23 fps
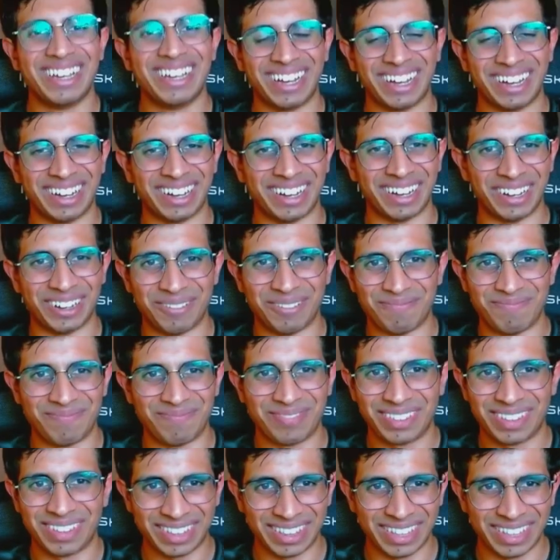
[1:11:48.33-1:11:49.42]
um,
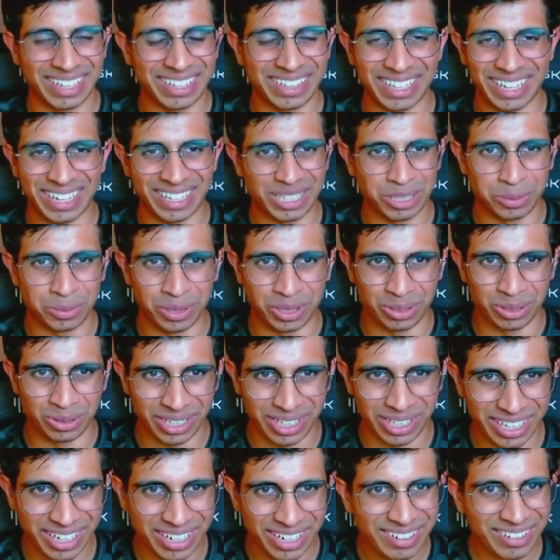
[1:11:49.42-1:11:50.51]
thing that he's been doing
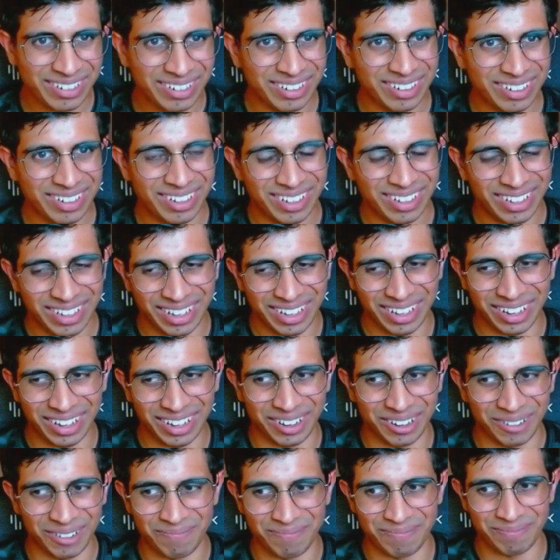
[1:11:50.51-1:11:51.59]
there.
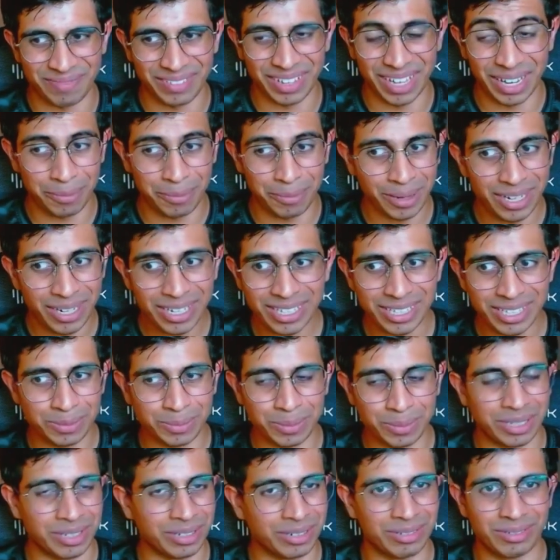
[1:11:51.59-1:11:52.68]
Um, and apparently, he's
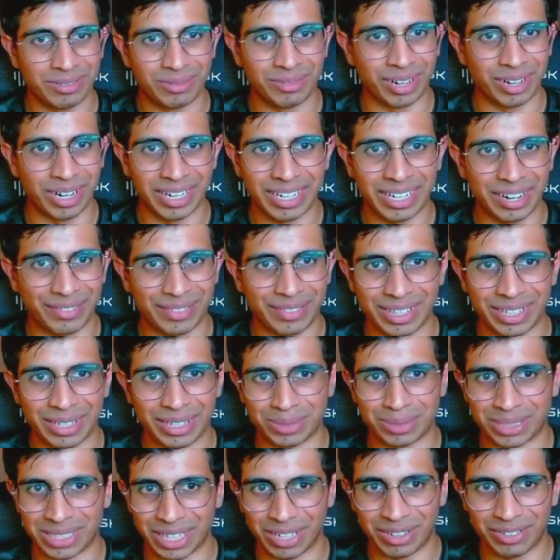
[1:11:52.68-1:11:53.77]
been running everything
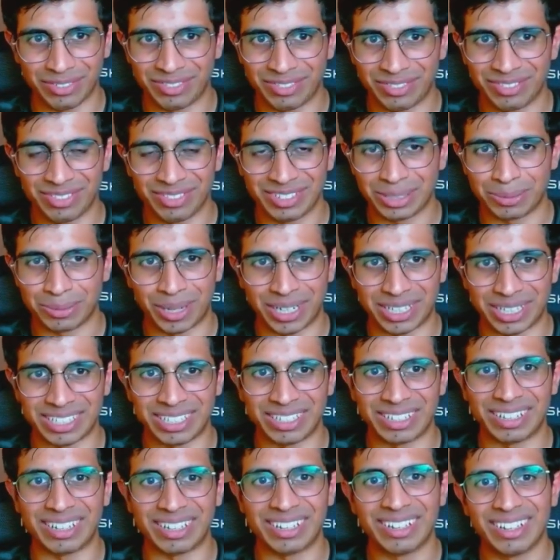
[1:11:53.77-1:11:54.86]
himself.
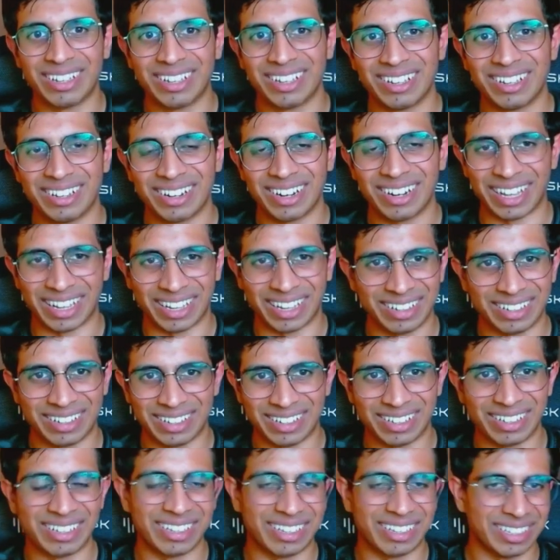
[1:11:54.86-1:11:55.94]
Surprisingly, like
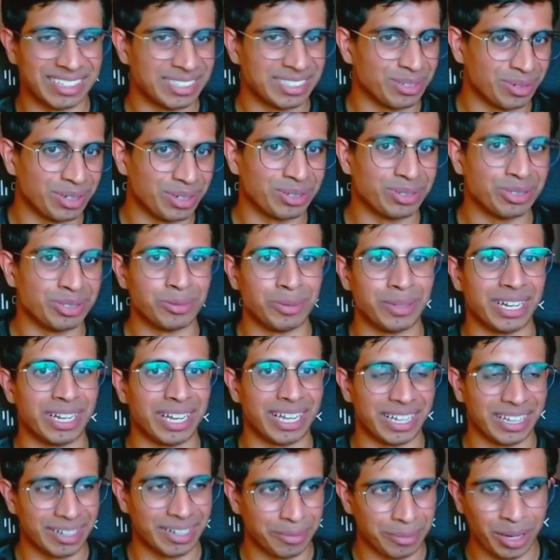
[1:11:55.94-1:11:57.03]
he's the one who's been
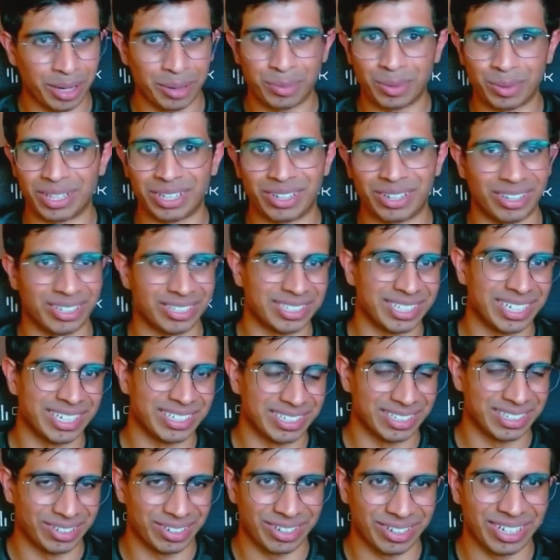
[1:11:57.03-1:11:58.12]
like coming up with the
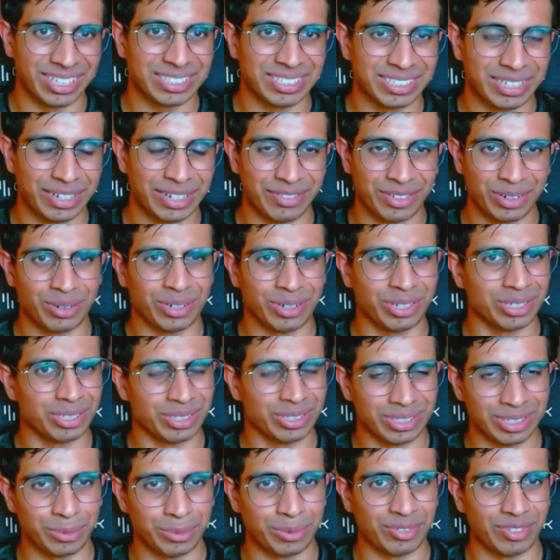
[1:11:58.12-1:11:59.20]
content and all that stuff, according
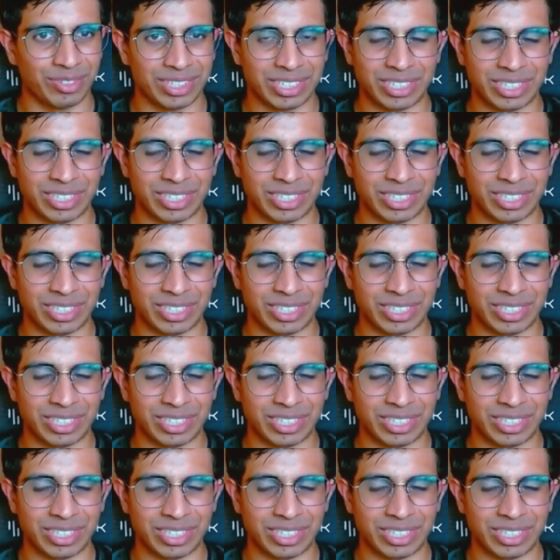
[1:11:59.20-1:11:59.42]
to some of his